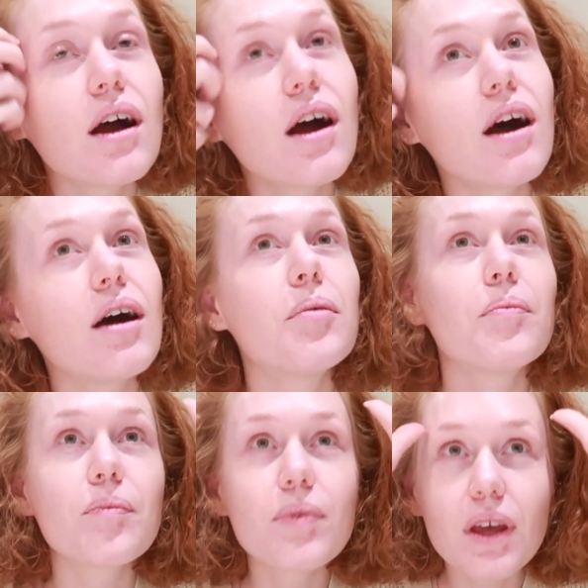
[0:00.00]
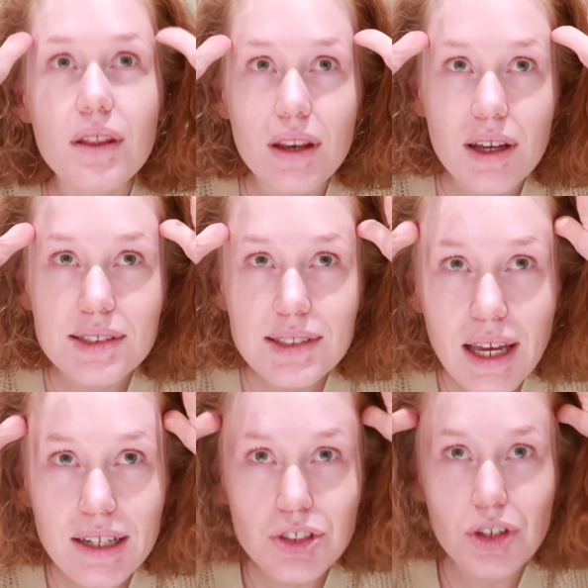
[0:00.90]
and then I
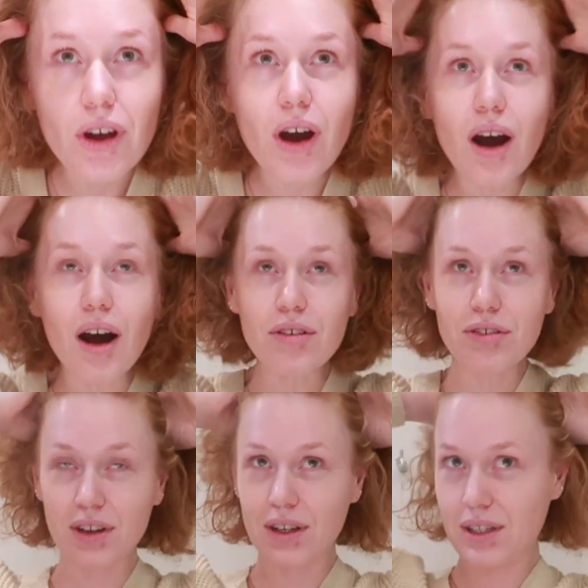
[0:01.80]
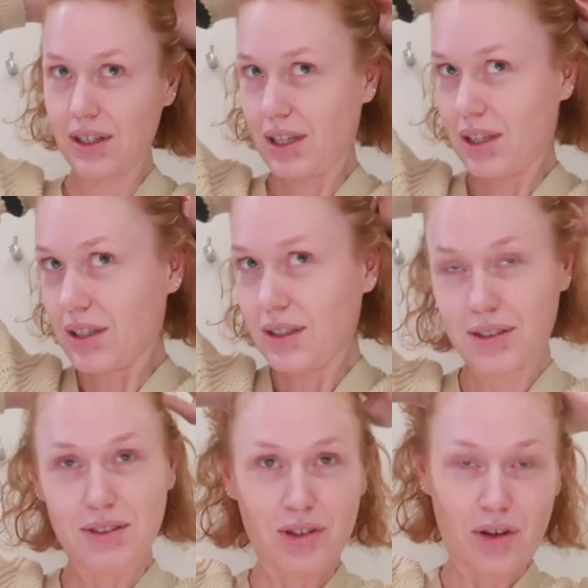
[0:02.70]
section off
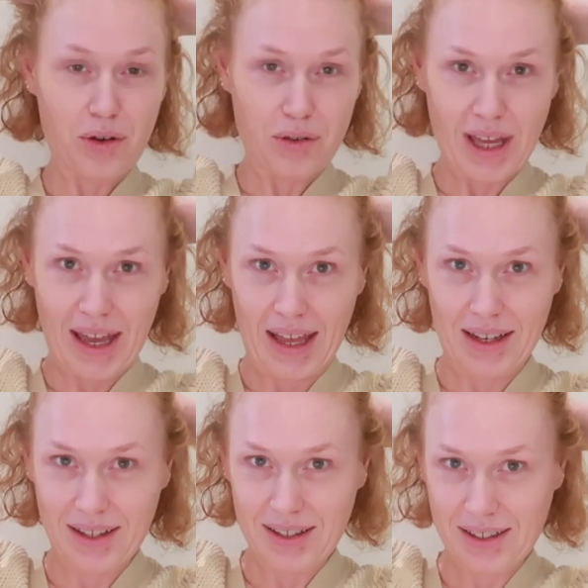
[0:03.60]
so that